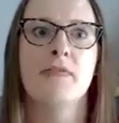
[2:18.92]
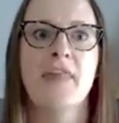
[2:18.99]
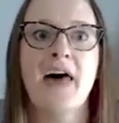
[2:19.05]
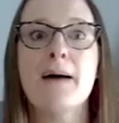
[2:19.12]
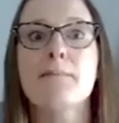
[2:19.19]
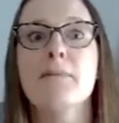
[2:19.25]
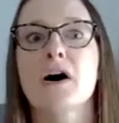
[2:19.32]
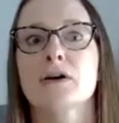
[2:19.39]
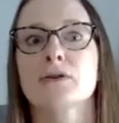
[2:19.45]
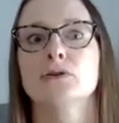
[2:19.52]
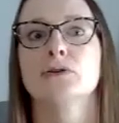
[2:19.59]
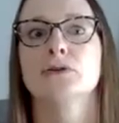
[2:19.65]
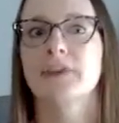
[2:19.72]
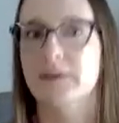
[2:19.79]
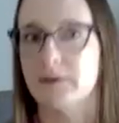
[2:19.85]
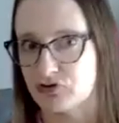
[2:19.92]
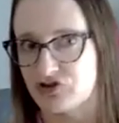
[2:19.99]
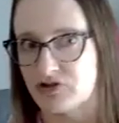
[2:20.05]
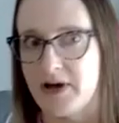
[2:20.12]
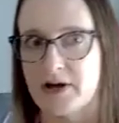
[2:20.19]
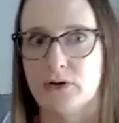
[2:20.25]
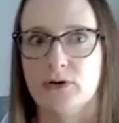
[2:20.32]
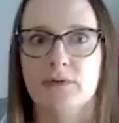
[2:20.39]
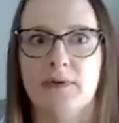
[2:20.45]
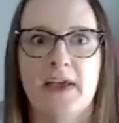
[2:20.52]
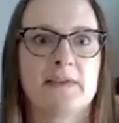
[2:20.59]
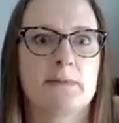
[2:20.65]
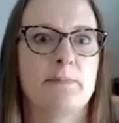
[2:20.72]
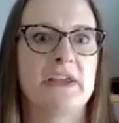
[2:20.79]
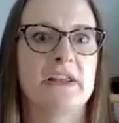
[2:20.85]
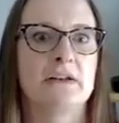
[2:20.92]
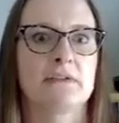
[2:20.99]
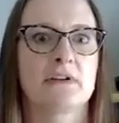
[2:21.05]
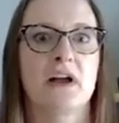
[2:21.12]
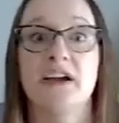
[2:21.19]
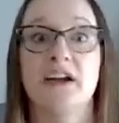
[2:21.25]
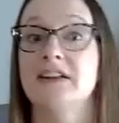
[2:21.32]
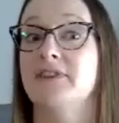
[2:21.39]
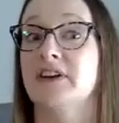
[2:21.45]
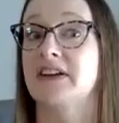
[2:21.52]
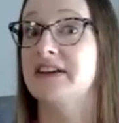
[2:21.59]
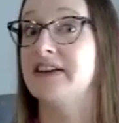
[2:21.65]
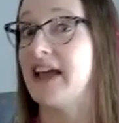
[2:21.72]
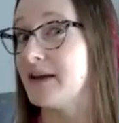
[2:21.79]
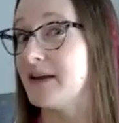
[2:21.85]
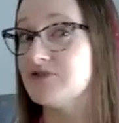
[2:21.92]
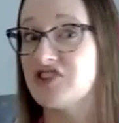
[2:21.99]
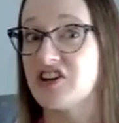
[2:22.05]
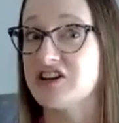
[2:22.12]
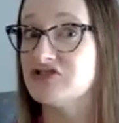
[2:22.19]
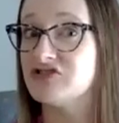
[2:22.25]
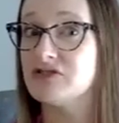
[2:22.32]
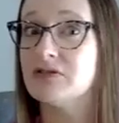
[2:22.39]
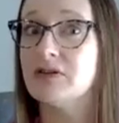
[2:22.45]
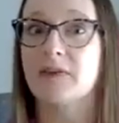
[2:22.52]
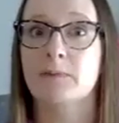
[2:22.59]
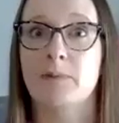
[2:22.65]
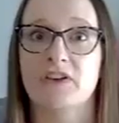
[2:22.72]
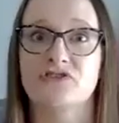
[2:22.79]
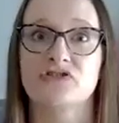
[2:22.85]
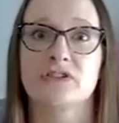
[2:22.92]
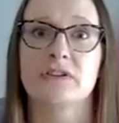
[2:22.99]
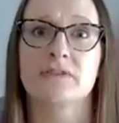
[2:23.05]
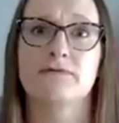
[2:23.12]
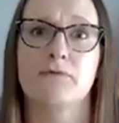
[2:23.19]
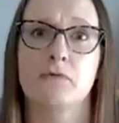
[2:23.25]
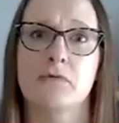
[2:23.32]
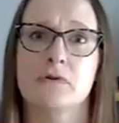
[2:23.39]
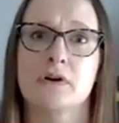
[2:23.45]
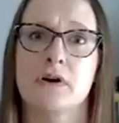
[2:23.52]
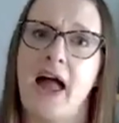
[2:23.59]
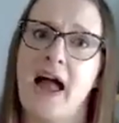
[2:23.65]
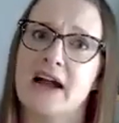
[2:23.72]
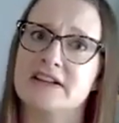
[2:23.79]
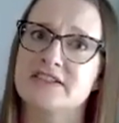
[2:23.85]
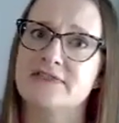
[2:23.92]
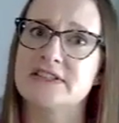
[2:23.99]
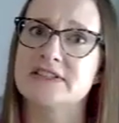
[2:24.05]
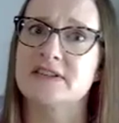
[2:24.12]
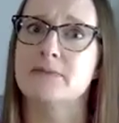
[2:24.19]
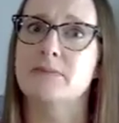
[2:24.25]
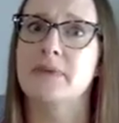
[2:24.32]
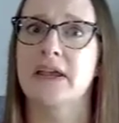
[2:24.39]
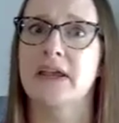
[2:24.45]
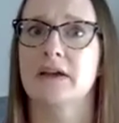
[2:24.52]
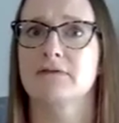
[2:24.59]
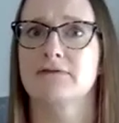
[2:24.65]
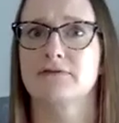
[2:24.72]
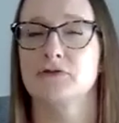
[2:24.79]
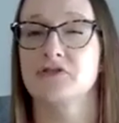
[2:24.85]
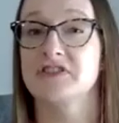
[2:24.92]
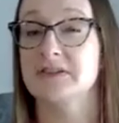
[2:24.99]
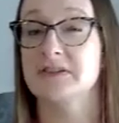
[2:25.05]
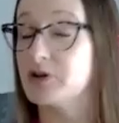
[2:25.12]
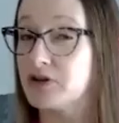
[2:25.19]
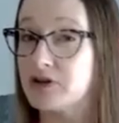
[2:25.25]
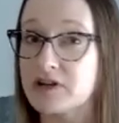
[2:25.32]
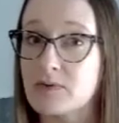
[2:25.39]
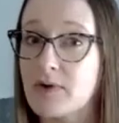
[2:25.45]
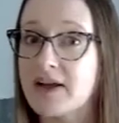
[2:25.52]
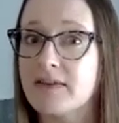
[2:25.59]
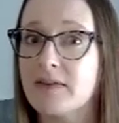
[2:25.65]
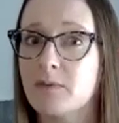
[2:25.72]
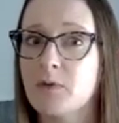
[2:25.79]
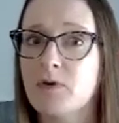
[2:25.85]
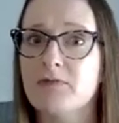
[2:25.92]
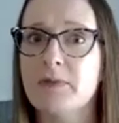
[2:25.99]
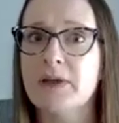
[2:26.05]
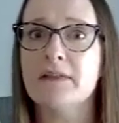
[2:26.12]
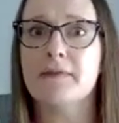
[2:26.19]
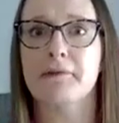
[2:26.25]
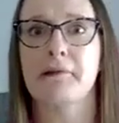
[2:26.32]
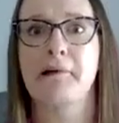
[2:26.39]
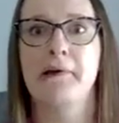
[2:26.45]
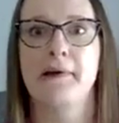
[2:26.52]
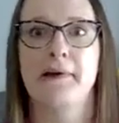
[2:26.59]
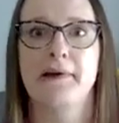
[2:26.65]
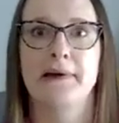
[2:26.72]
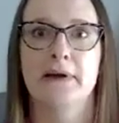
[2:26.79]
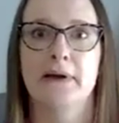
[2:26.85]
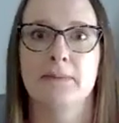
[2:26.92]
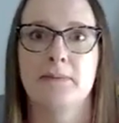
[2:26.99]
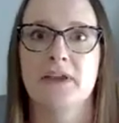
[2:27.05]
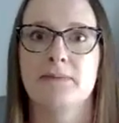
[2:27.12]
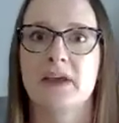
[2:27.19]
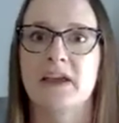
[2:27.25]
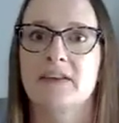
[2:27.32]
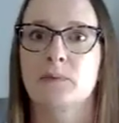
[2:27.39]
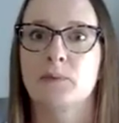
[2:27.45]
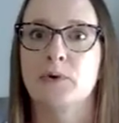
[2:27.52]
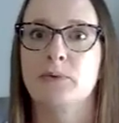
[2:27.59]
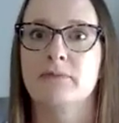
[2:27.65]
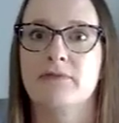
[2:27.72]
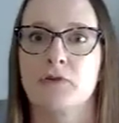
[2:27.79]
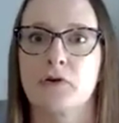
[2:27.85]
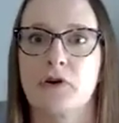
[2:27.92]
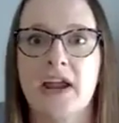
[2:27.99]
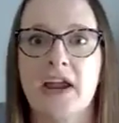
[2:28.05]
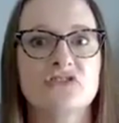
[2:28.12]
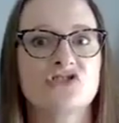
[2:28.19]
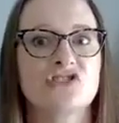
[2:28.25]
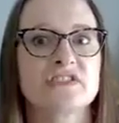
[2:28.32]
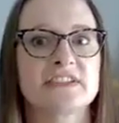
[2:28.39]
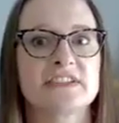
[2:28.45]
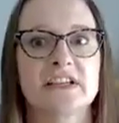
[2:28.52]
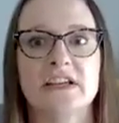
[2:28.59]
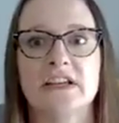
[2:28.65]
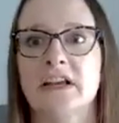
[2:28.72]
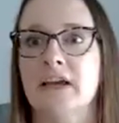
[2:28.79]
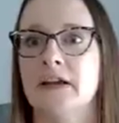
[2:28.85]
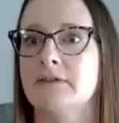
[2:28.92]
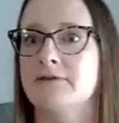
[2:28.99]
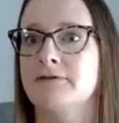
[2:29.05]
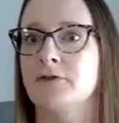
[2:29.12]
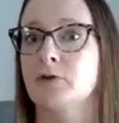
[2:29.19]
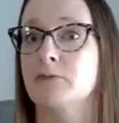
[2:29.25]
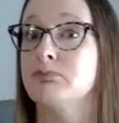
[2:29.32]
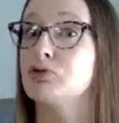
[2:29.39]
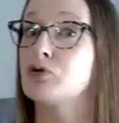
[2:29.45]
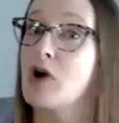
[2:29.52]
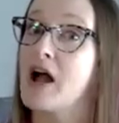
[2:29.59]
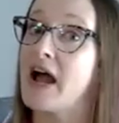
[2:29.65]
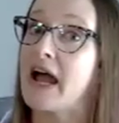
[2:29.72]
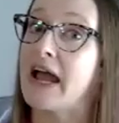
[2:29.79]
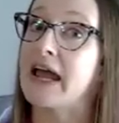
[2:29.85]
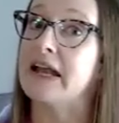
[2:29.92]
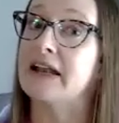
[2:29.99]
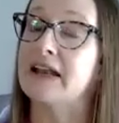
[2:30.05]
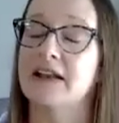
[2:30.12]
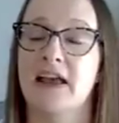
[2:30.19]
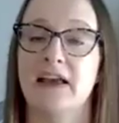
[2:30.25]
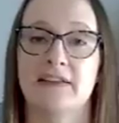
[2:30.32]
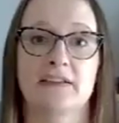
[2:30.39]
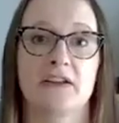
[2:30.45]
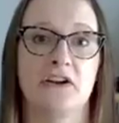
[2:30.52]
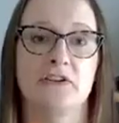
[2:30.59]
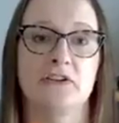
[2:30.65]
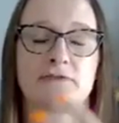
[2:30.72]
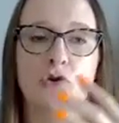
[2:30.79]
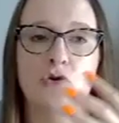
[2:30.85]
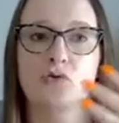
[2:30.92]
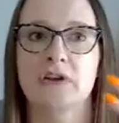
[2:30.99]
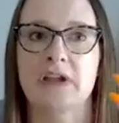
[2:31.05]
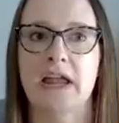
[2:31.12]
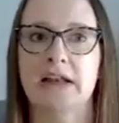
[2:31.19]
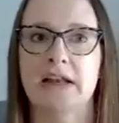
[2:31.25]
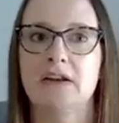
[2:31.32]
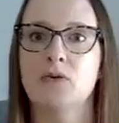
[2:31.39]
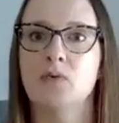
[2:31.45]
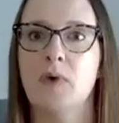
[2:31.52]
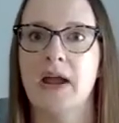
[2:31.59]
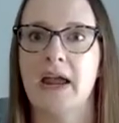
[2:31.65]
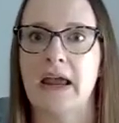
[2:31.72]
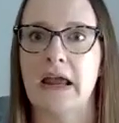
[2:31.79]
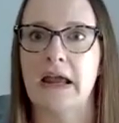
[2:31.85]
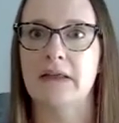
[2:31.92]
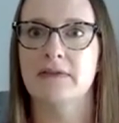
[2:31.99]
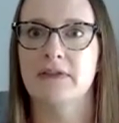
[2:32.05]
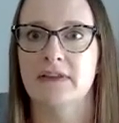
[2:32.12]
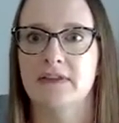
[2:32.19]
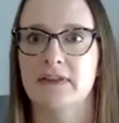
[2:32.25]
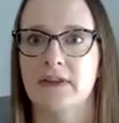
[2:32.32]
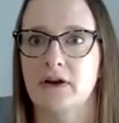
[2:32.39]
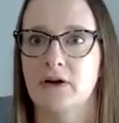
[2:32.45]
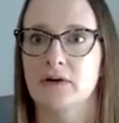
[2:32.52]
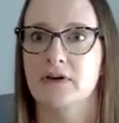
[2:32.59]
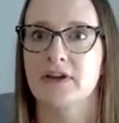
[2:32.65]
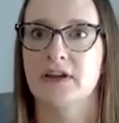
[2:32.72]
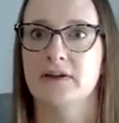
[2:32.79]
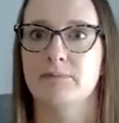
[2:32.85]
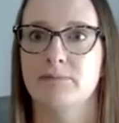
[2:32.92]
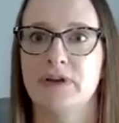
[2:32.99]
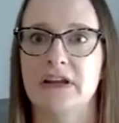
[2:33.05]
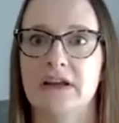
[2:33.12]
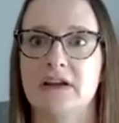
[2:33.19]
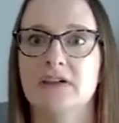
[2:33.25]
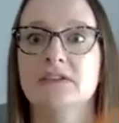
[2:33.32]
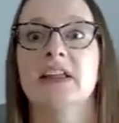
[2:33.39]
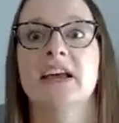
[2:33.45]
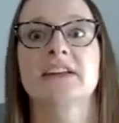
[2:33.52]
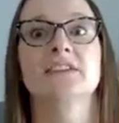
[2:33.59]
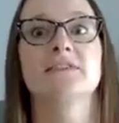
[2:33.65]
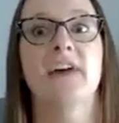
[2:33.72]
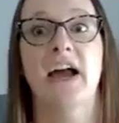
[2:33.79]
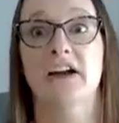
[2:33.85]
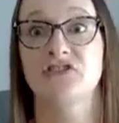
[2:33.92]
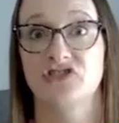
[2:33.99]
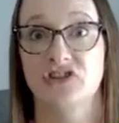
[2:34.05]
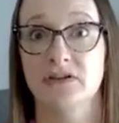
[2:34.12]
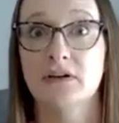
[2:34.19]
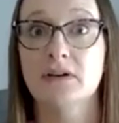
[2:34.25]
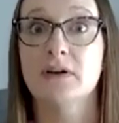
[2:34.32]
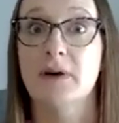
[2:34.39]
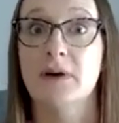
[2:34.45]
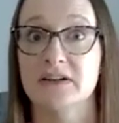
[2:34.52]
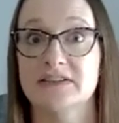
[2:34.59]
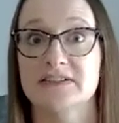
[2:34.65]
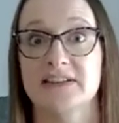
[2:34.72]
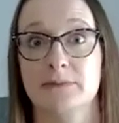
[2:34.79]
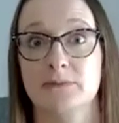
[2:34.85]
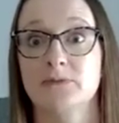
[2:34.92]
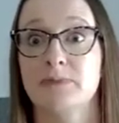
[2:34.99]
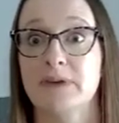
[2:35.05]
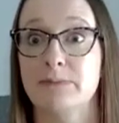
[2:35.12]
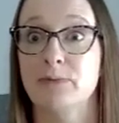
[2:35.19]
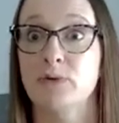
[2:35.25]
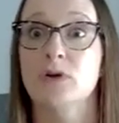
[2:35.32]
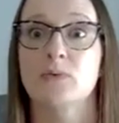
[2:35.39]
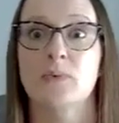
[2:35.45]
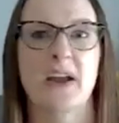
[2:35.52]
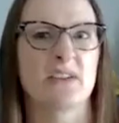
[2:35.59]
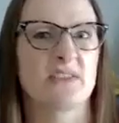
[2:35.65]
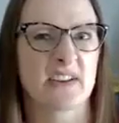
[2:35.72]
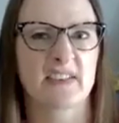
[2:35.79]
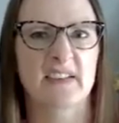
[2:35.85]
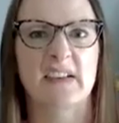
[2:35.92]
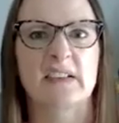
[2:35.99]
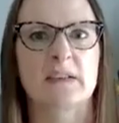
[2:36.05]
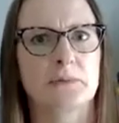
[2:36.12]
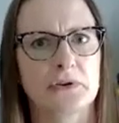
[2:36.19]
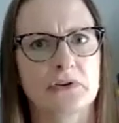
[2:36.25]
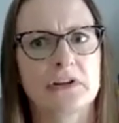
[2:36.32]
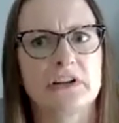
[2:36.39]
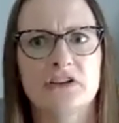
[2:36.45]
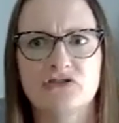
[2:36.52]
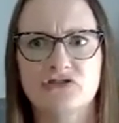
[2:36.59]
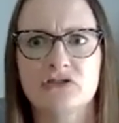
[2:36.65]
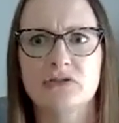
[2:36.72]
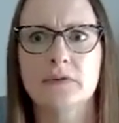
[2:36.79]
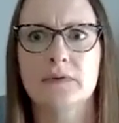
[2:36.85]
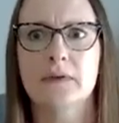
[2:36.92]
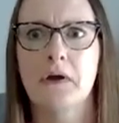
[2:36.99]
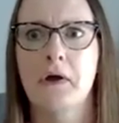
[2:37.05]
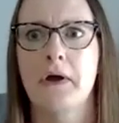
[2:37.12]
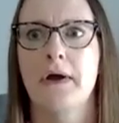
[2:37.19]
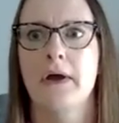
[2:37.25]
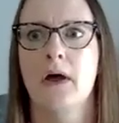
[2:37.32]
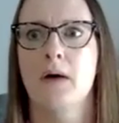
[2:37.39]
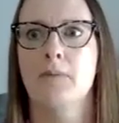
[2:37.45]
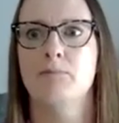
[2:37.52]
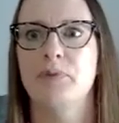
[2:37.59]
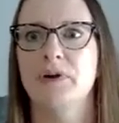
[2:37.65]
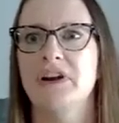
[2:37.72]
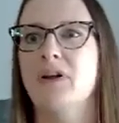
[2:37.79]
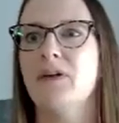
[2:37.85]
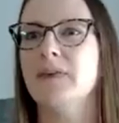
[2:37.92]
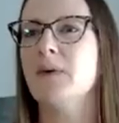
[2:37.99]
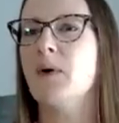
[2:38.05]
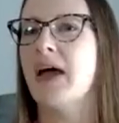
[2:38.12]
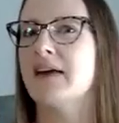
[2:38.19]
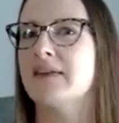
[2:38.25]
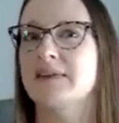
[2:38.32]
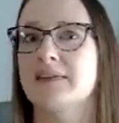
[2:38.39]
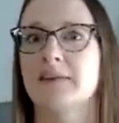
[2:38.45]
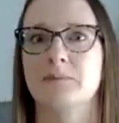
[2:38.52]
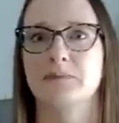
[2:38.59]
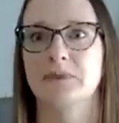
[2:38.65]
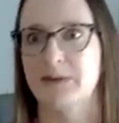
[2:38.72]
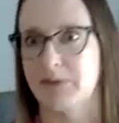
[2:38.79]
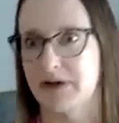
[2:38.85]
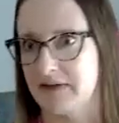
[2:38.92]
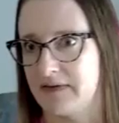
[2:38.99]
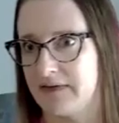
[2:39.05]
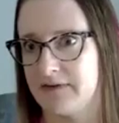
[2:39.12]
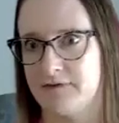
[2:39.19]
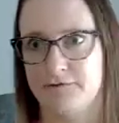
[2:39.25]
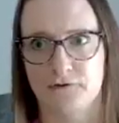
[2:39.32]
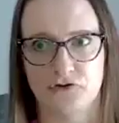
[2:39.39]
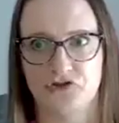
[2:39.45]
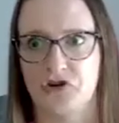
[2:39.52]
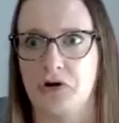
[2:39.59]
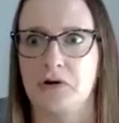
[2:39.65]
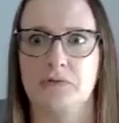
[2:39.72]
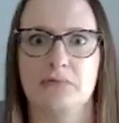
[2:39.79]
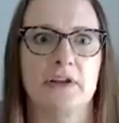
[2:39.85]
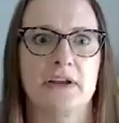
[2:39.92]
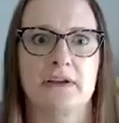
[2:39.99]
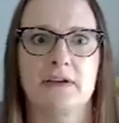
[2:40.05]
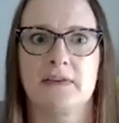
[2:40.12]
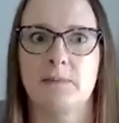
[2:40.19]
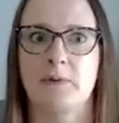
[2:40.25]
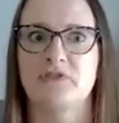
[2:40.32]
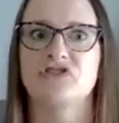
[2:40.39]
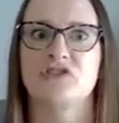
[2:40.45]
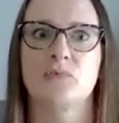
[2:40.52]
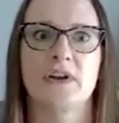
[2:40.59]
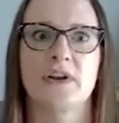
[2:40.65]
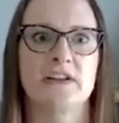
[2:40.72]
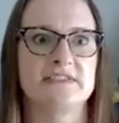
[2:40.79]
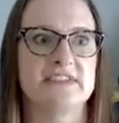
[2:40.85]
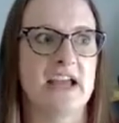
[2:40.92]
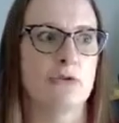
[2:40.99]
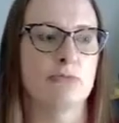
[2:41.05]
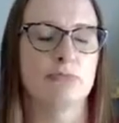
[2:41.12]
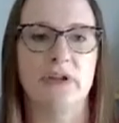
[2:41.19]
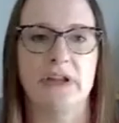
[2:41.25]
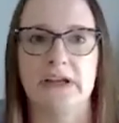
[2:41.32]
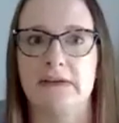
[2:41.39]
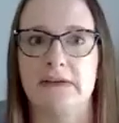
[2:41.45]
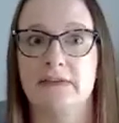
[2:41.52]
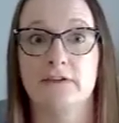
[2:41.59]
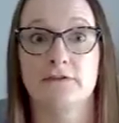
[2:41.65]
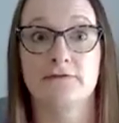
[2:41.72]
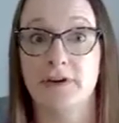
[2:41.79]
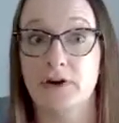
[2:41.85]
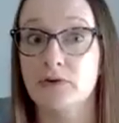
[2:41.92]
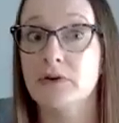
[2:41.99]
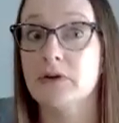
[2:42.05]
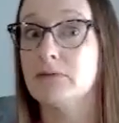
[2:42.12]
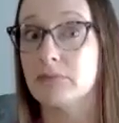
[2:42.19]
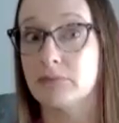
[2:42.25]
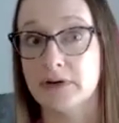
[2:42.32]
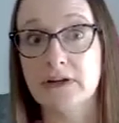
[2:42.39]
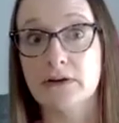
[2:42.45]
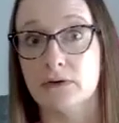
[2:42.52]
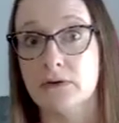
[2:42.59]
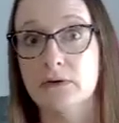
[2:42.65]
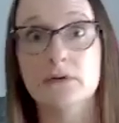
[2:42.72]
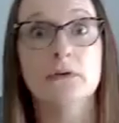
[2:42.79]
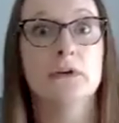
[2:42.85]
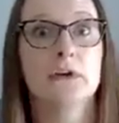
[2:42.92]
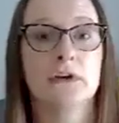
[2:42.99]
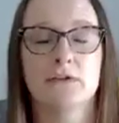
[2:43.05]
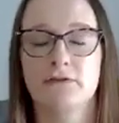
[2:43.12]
That model, the social model, has been kind of a game changer, especially for activism and for disability rights movements. It makes room for agency and for pride and has kind of created a way that there can be collective action among disabled people around accessibility issues. But it also has some limits for sure, like especially when it downplays the very real